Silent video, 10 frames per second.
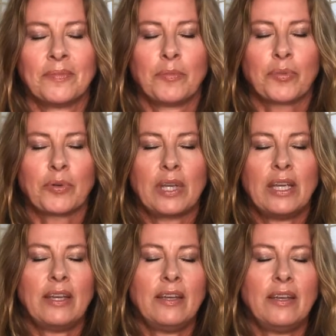
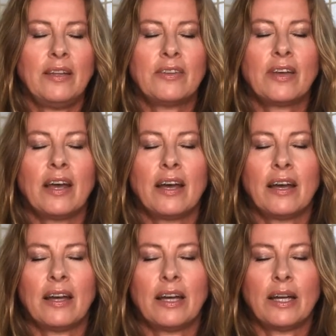Breathe.
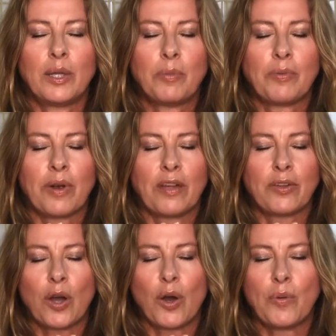The breath
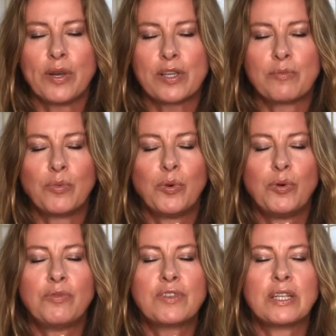always
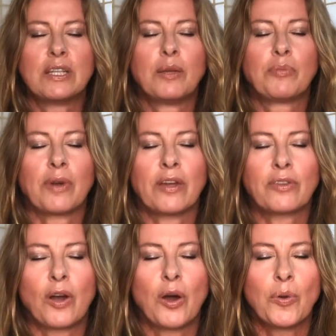moves it. The breath
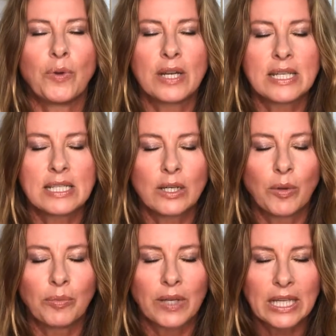always
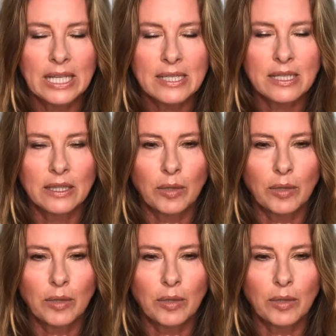completes it.